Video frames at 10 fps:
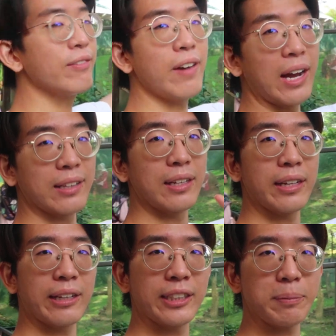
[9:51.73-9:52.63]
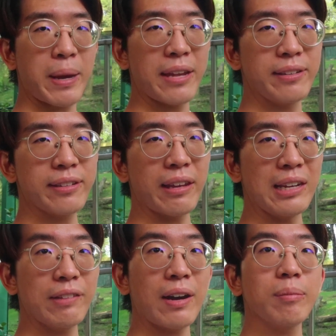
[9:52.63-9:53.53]
fact, chimpanzees can
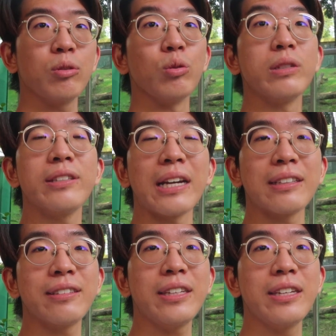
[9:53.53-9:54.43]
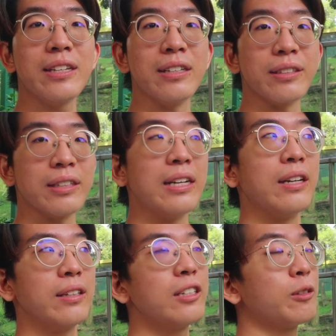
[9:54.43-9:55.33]
live up to 60 years.
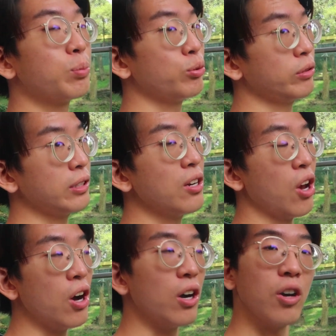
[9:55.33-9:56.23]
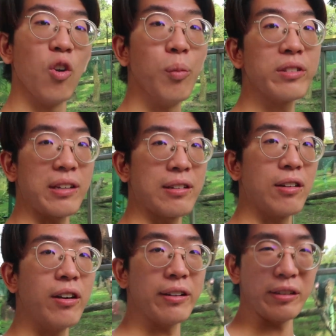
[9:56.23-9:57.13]
That is pretty long, almost as
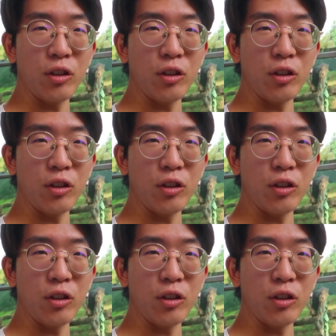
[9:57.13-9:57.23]
long as a